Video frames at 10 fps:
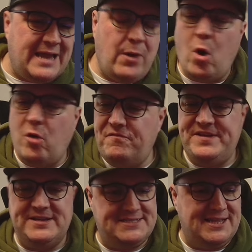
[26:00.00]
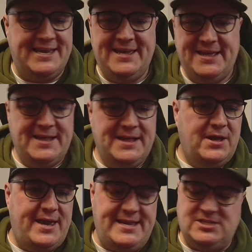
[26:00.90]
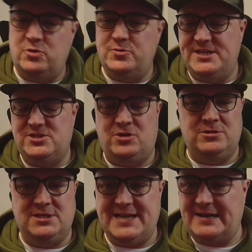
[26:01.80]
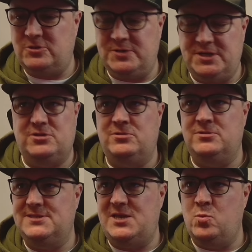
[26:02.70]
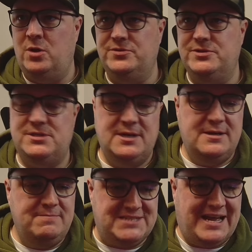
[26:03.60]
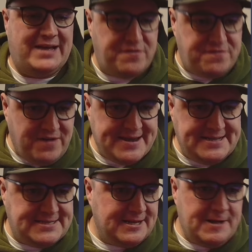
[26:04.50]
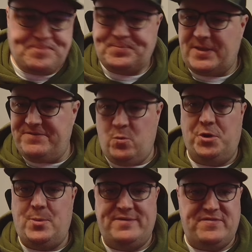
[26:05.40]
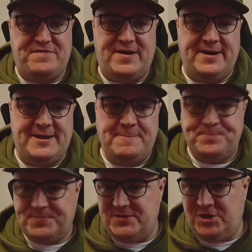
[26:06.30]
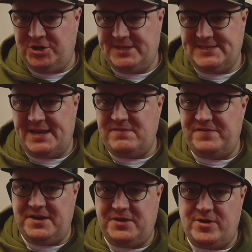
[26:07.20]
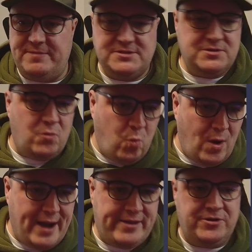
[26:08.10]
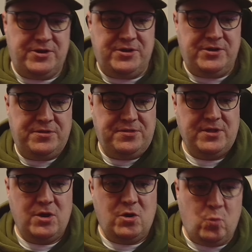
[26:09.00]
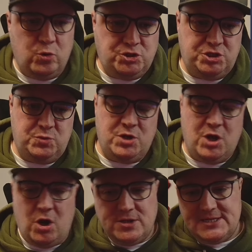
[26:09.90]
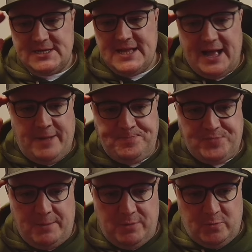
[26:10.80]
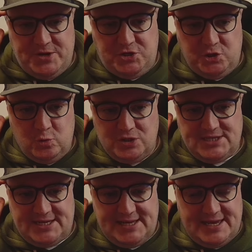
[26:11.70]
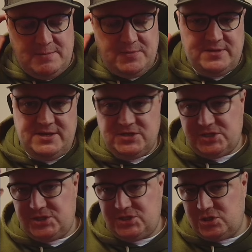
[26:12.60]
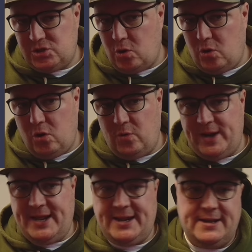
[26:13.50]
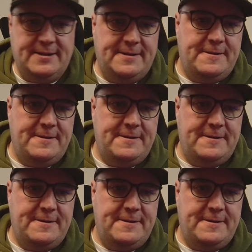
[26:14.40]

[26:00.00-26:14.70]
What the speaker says: Now obviously he's already told us, Zac's already told us he wants to have a fight. If you want to have a fight, you're going to take Fear Grips. Why on earth would you not? But we do want to keep the scoring